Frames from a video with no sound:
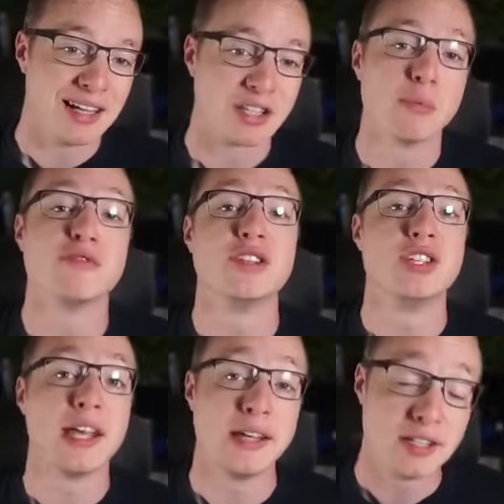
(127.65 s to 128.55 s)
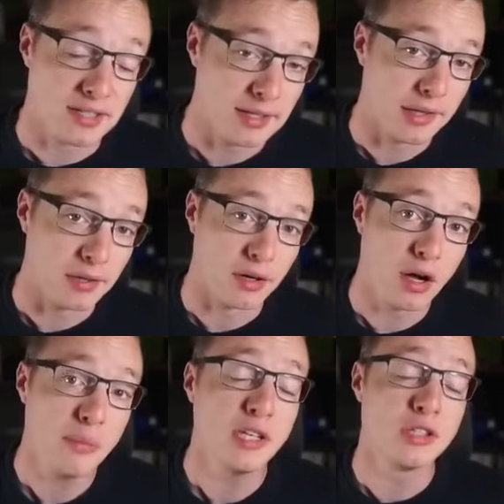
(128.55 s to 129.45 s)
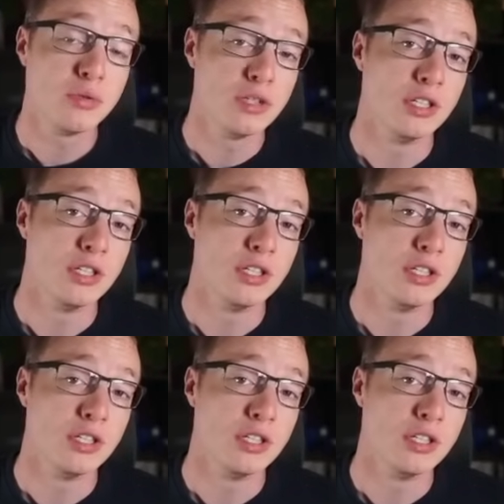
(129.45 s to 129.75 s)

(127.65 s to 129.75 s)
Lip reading: some of the changes that are coming to